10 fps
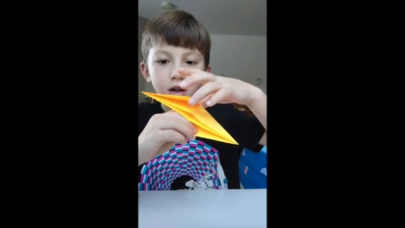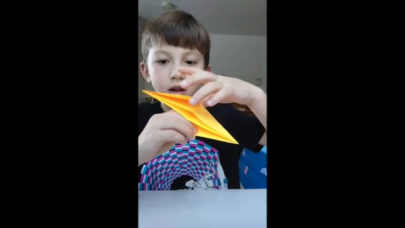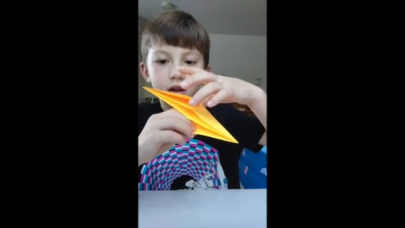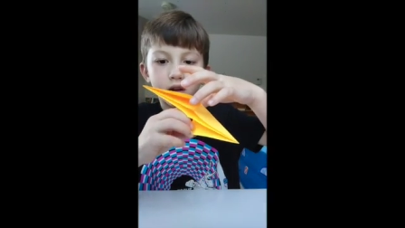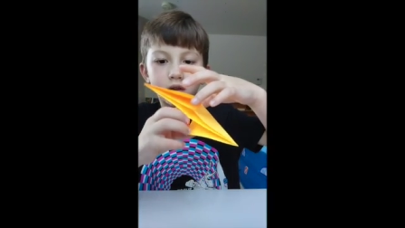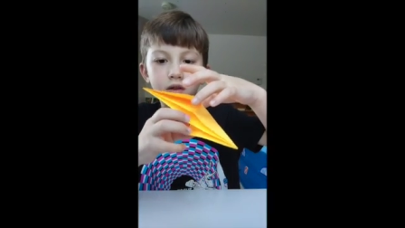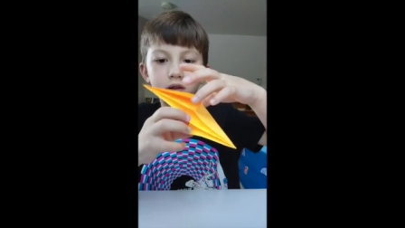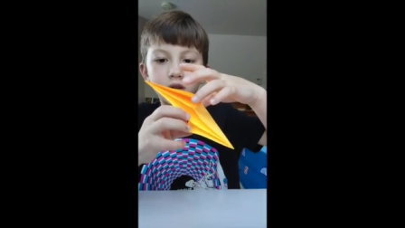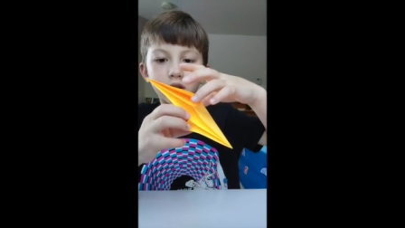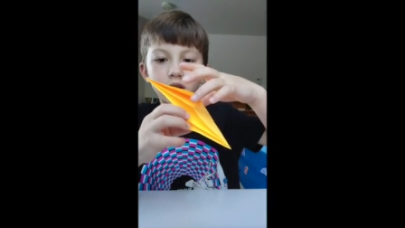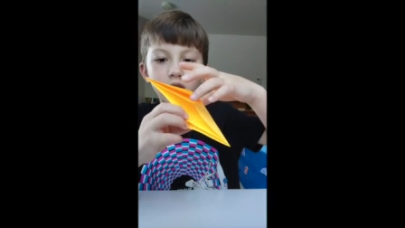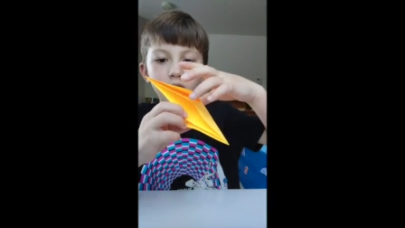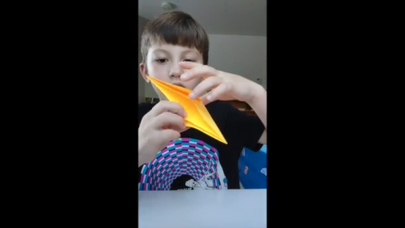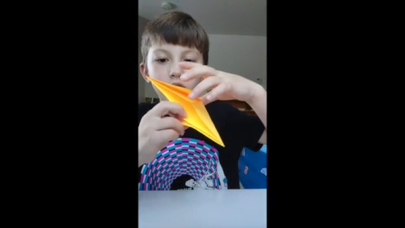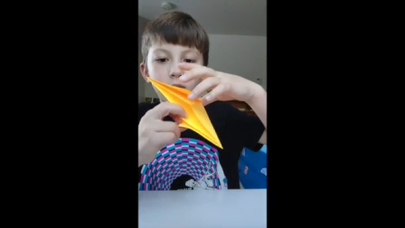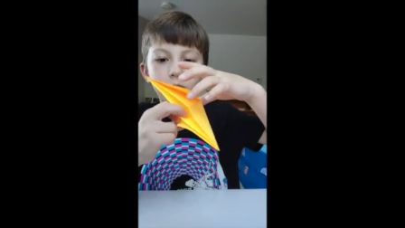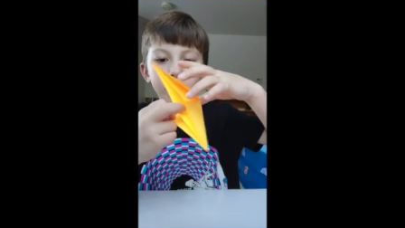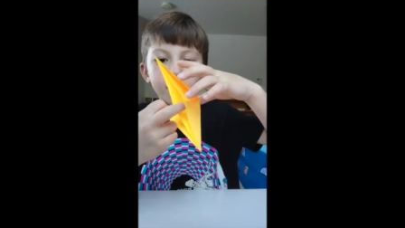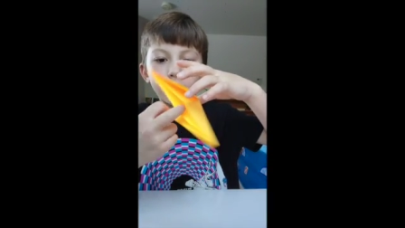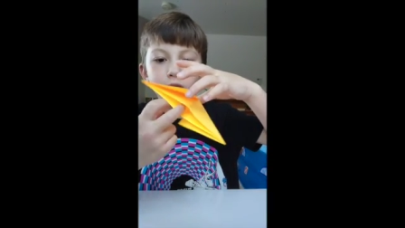And
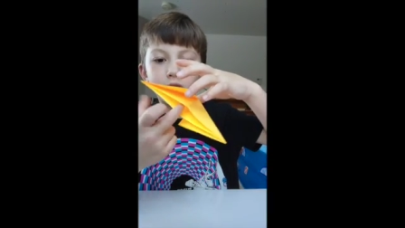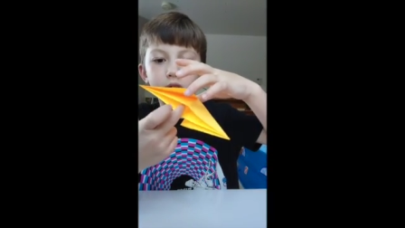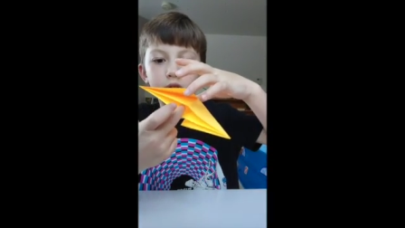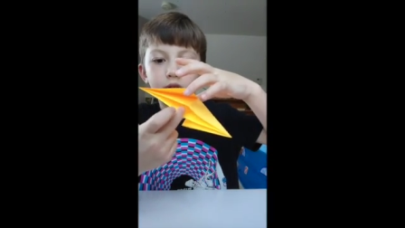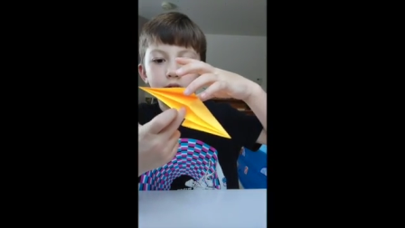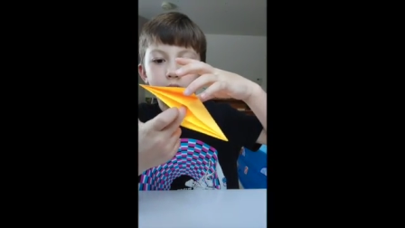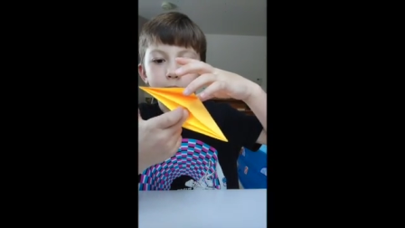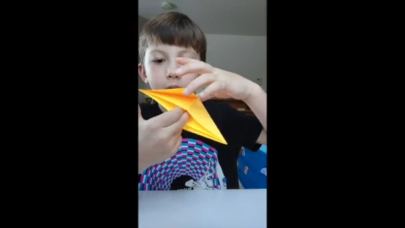put my finger in that